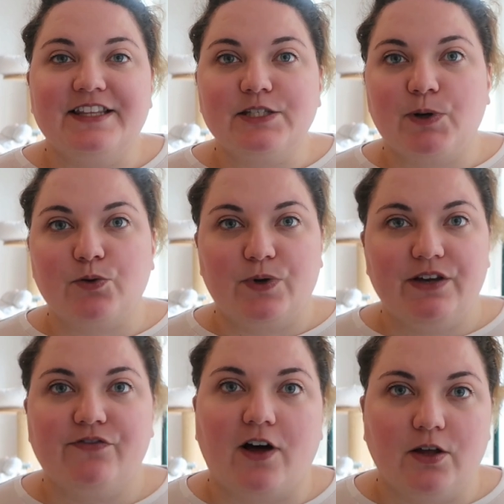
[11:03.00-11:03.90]
in this one
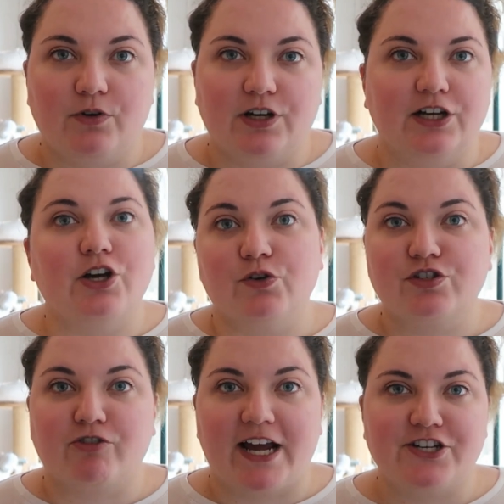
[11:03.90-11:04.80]
we follow a
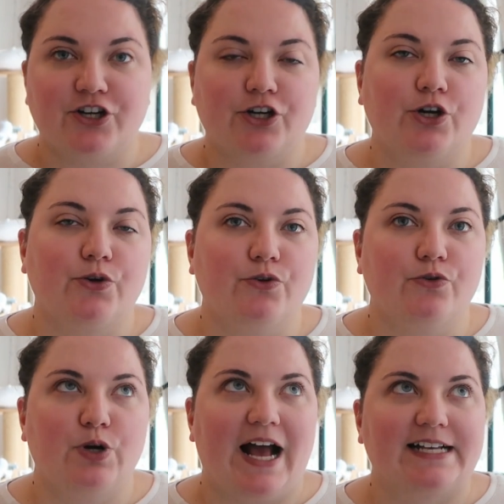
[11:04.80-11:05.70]
ghostwriter
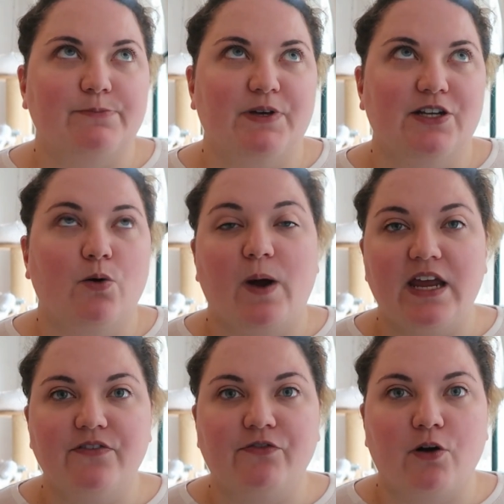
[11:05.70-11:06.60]
who has been
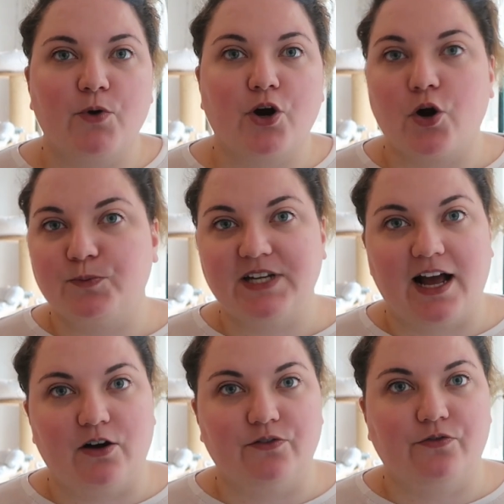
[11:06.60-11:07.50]
away from her
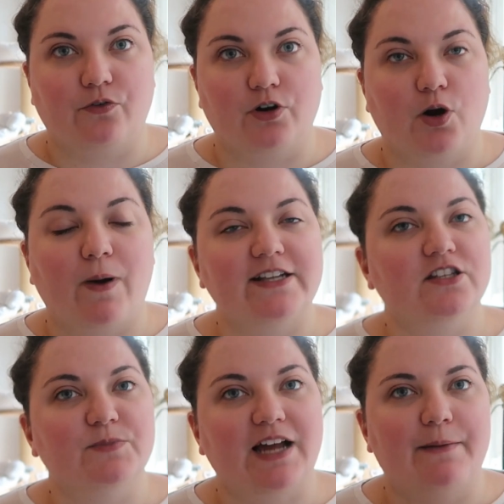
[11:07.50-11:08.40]
hometown for
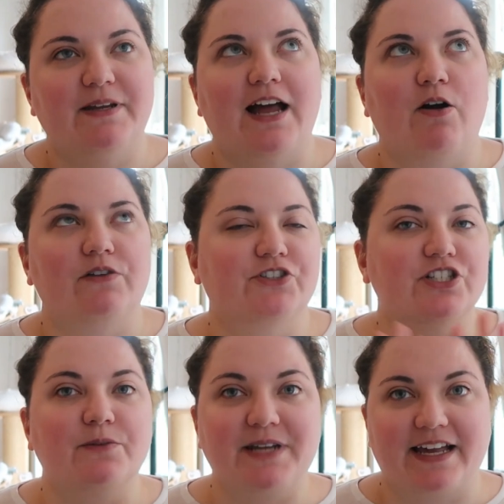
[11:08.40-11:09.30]
quite some time, and now
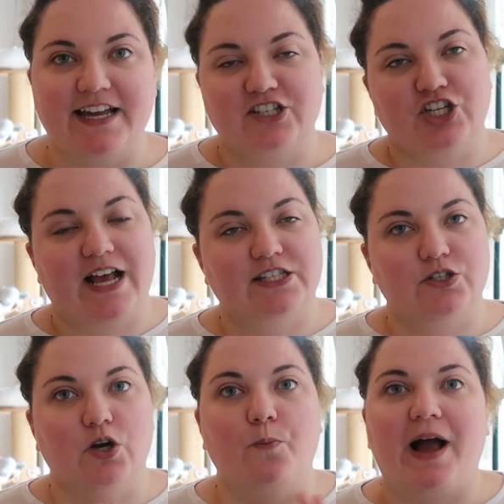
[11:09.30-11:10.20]
after some decades she has
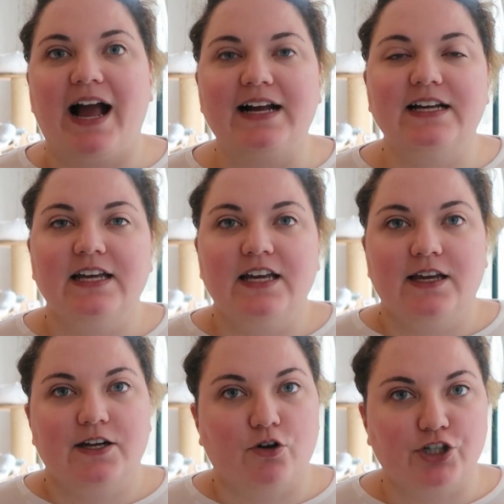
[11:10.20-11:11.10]
to go back
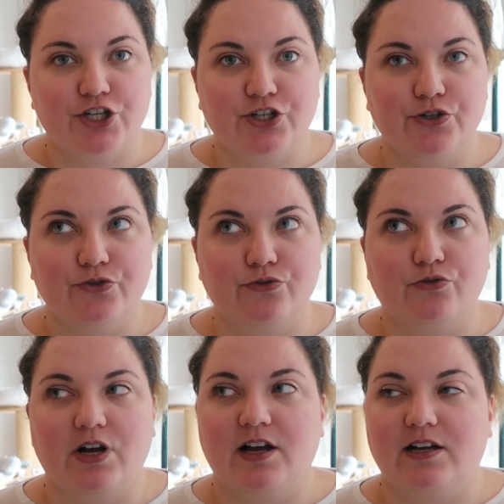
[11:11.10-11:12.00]
in order
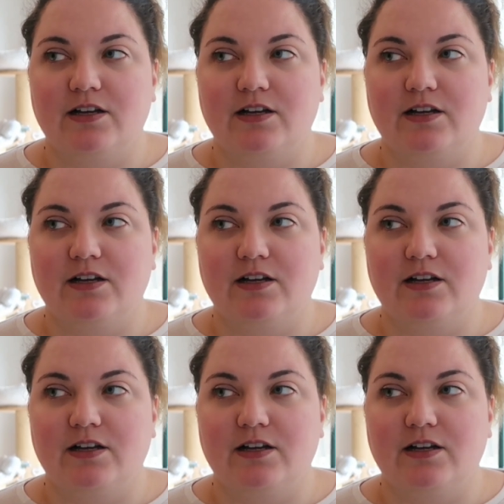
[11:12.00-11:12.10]
to